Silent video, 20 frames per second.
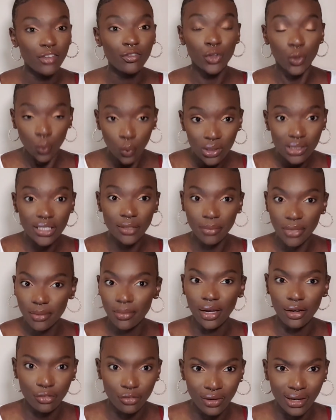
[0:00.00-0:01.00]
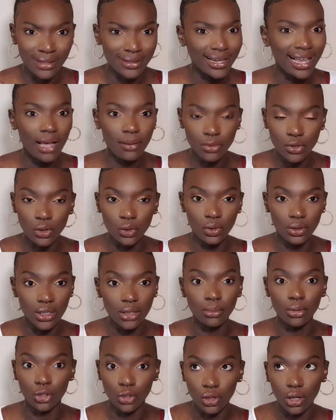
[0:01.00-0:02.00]
If you want to be my friend,
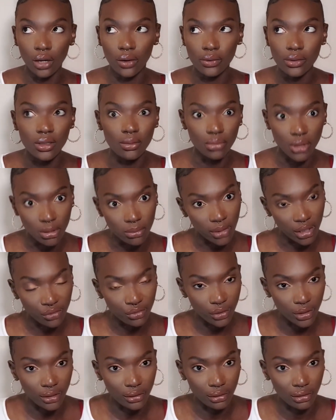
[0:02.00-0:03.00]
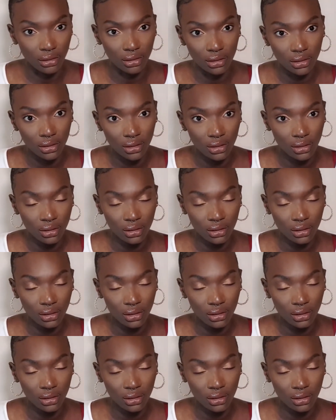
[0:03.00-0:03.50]
absolutely, but you're going to be my friend.